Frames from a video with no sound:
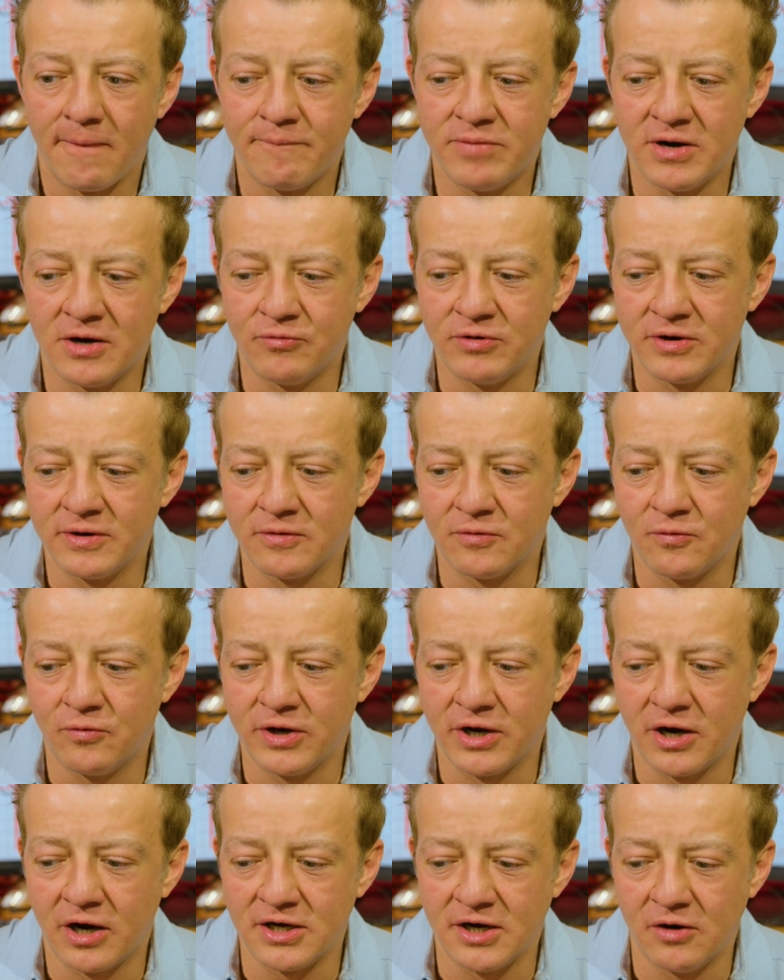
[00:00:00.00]
But when
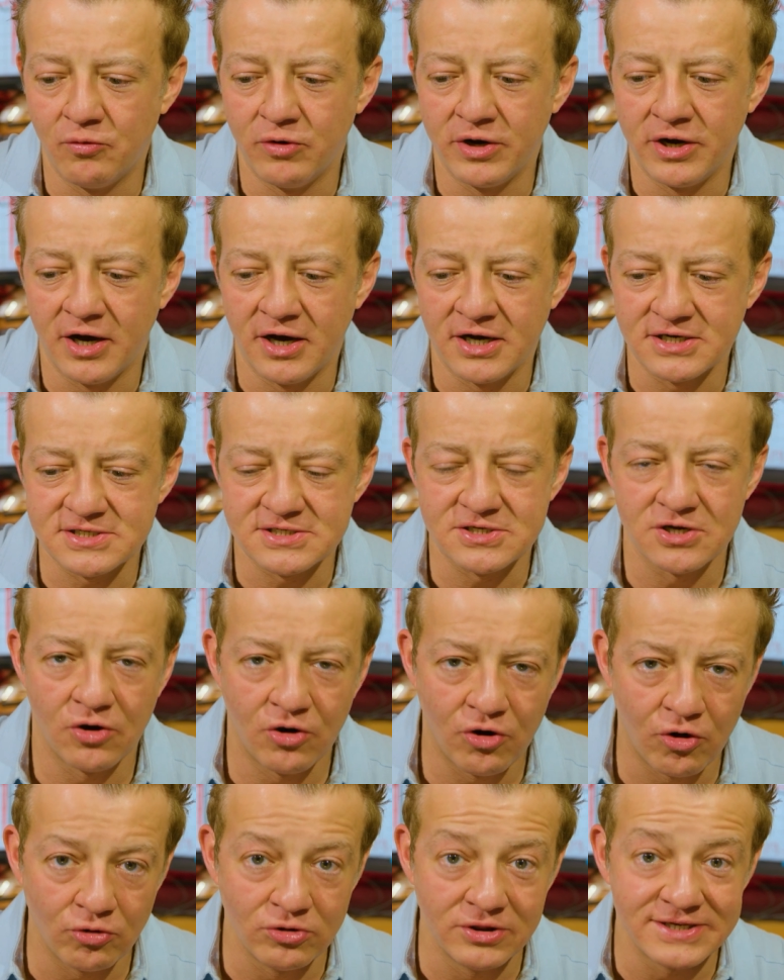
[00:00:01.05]
when I, when us
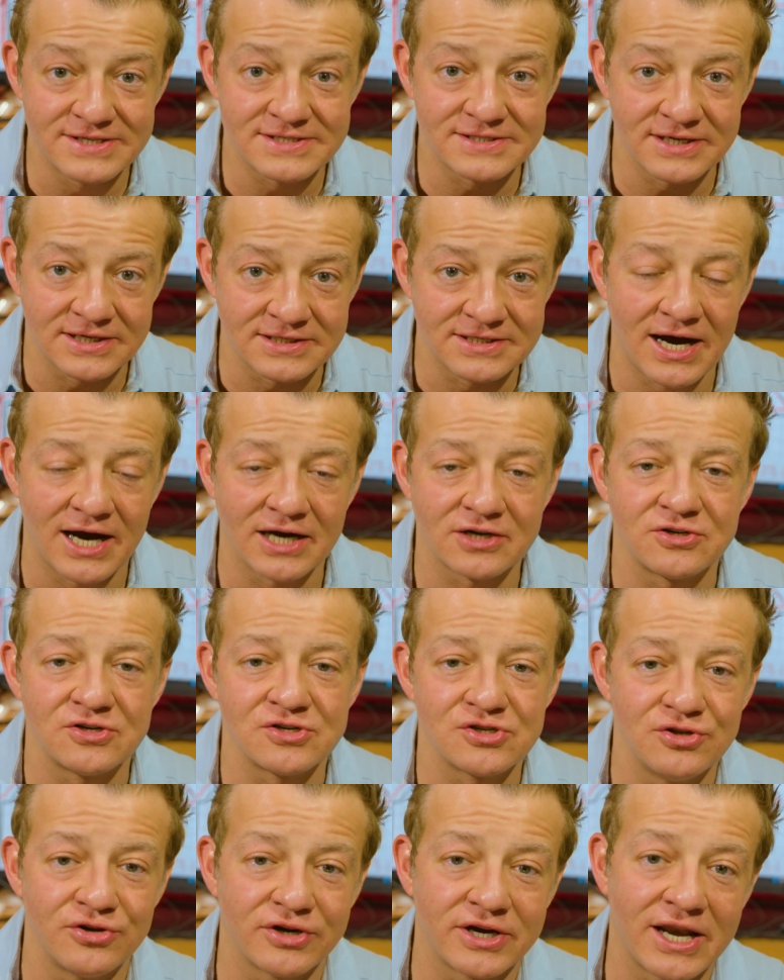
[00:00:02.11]
holistic
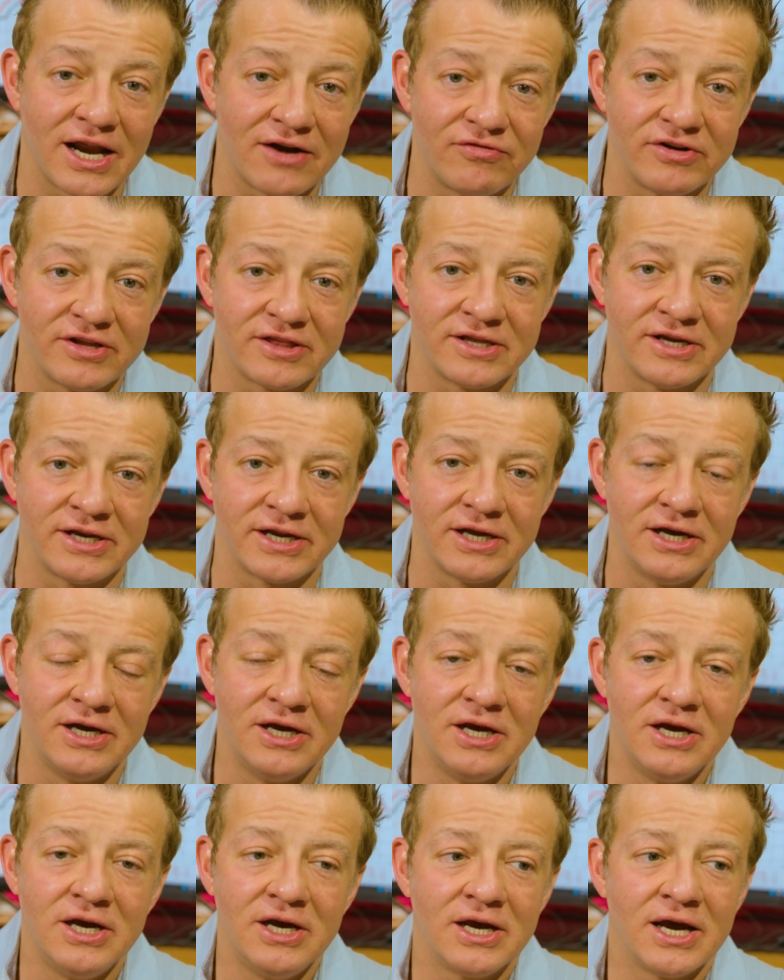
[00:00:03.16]
doctors look at everything
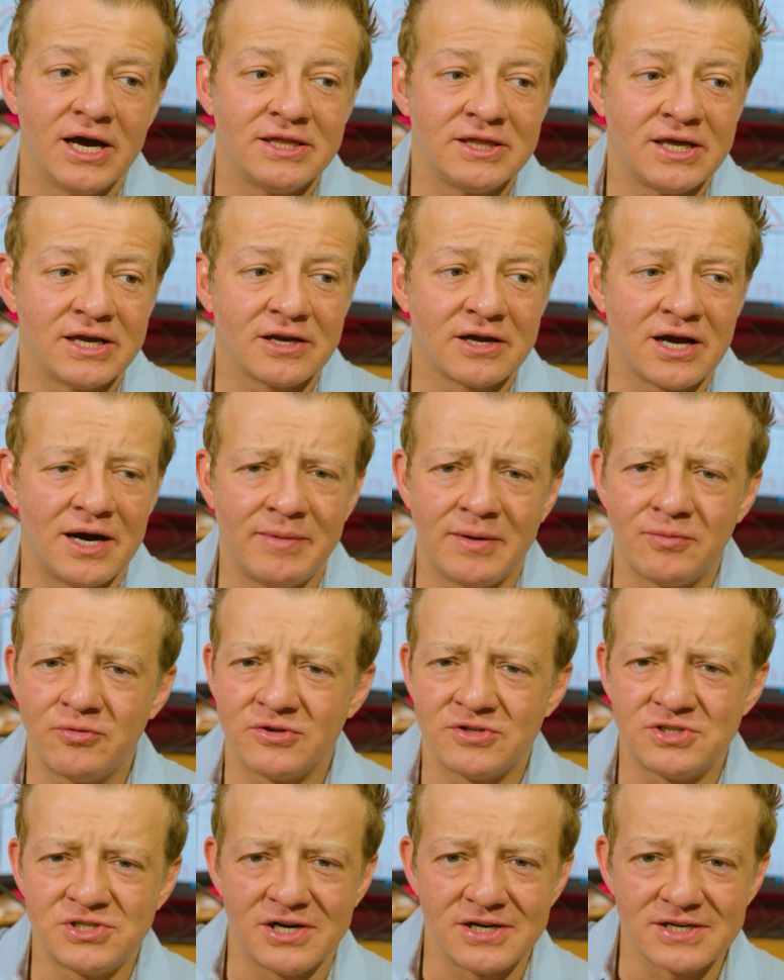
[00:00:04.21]
and then come up
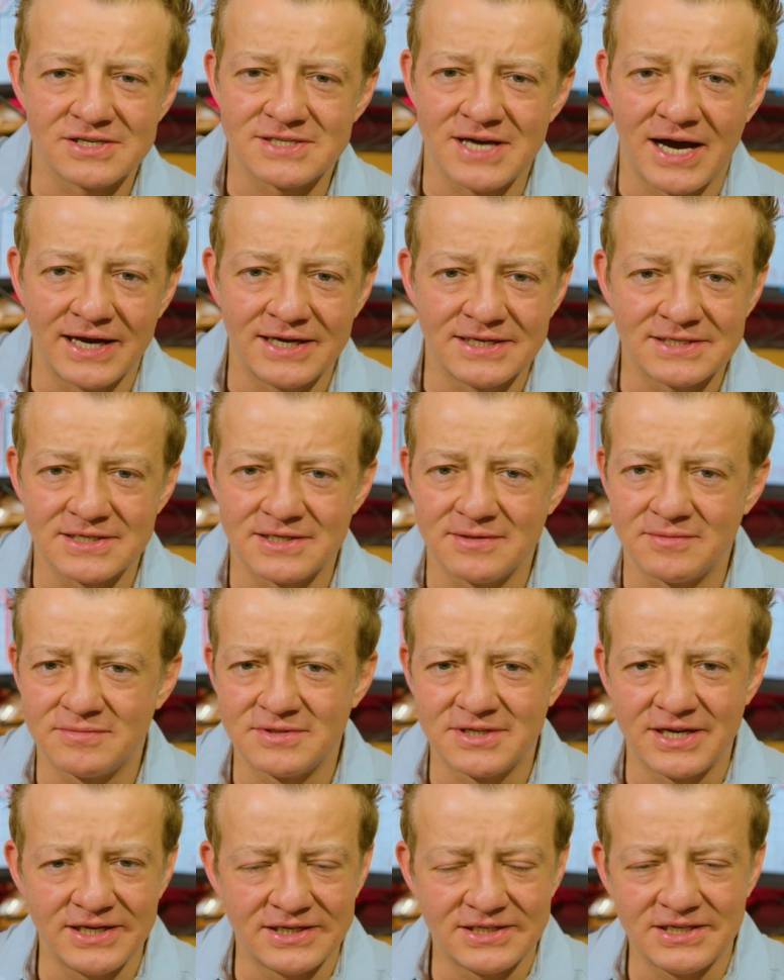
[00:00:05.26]
with junk science and
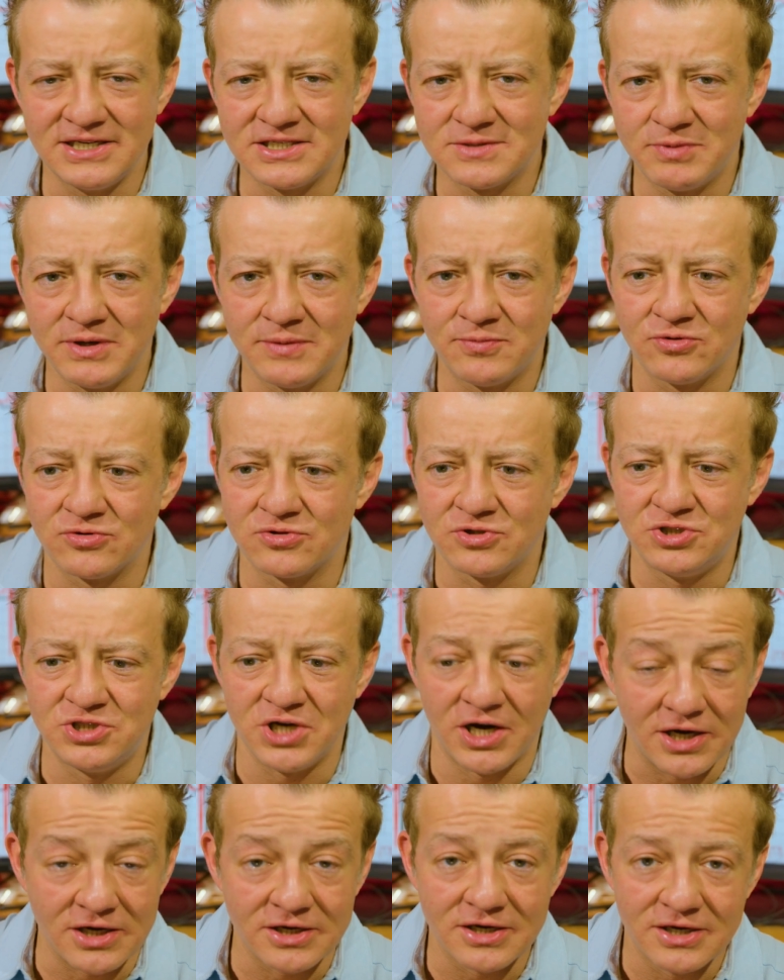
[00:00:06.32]
t teach people
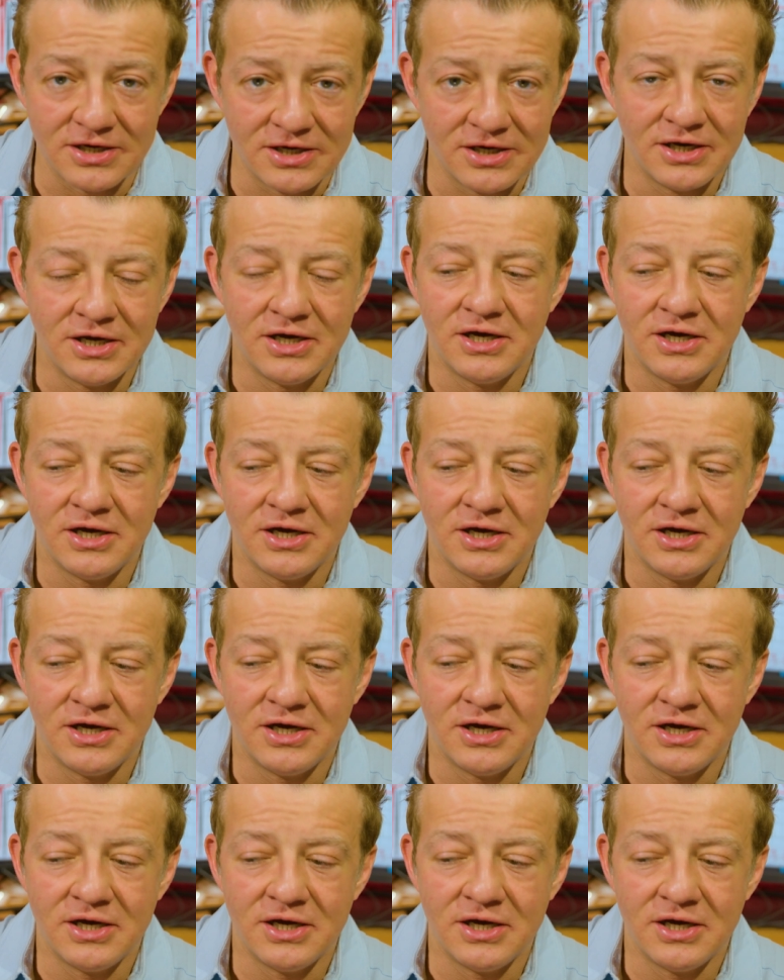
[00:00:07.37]
junk,